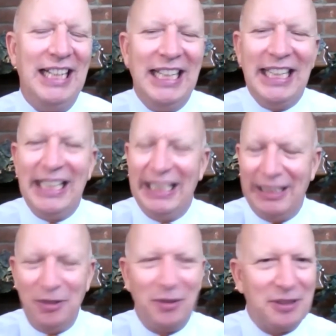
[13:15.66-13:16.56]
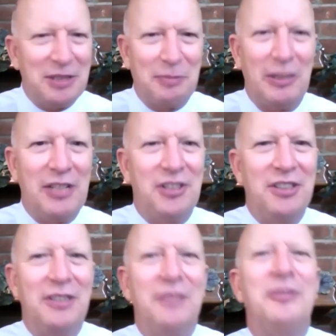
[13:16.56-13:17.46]
In your expression
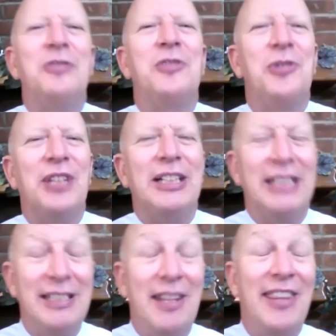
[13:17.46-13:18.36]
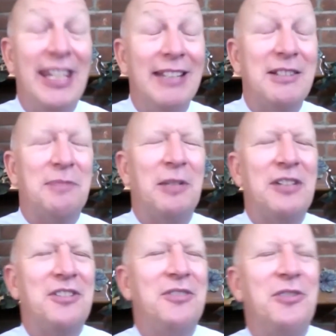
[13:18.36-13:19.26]
of in the
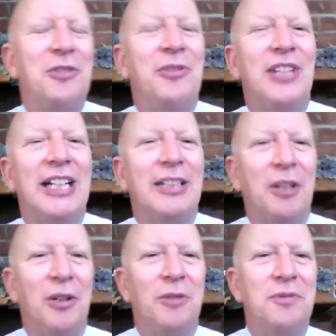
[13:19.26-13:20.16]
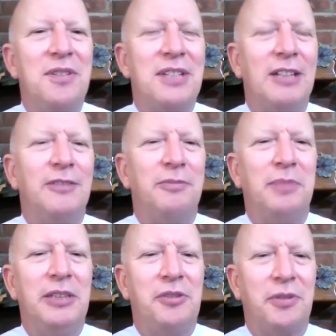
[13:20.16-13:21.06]
expression to thine own self be
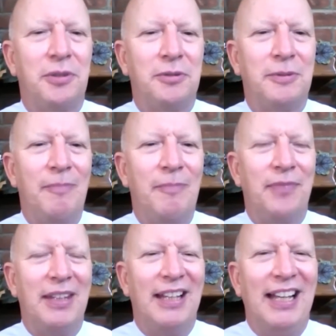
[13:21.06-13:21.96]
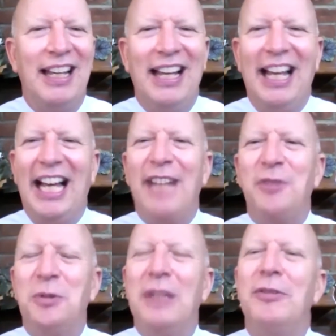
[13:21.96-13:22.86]
true. Have you
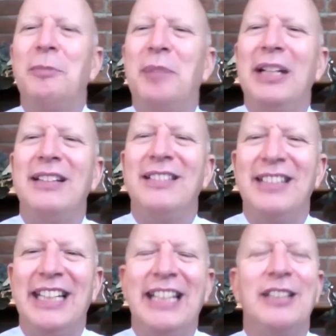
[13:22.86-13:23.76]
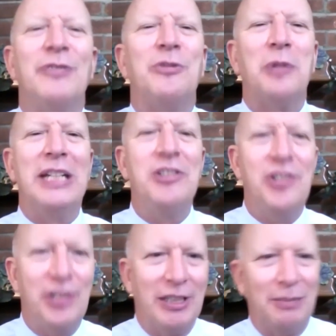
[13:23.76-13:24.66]
ever been in a
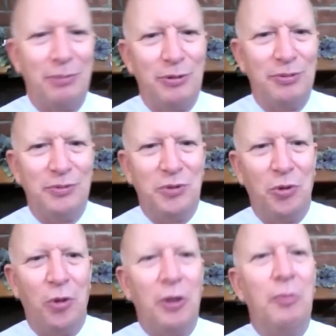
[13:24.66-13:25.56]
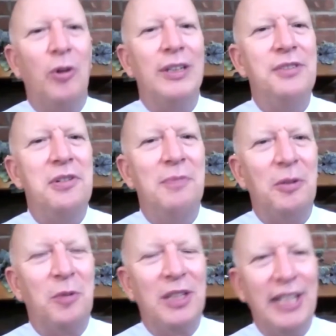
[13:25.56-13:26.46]
friendship or a more intimate
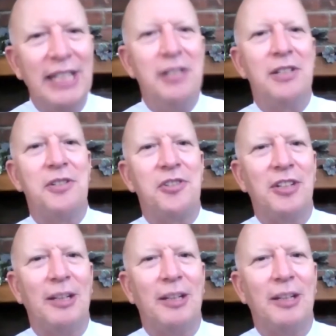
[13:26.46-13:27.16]
relationship